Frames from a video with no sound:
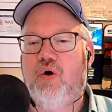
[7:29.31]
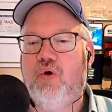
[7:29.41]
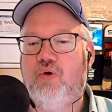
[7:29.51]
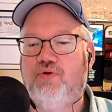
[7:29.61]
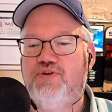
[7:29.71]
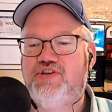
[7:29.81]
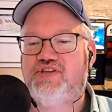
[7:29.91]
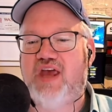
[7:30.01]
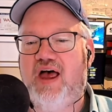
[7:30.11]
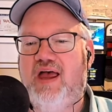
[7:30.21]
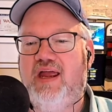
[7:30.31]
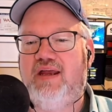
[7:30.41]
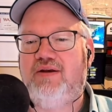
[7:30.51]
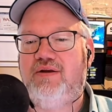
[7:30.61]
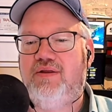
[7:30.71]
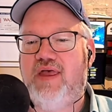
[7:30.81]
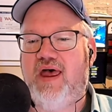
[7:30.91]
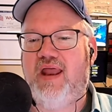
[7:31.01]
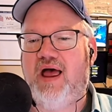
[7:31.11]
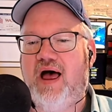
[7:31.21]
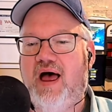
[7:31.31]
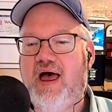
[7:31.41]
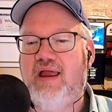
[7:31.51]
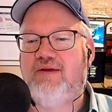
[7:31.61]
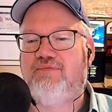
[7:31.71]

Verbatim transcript: old sign that I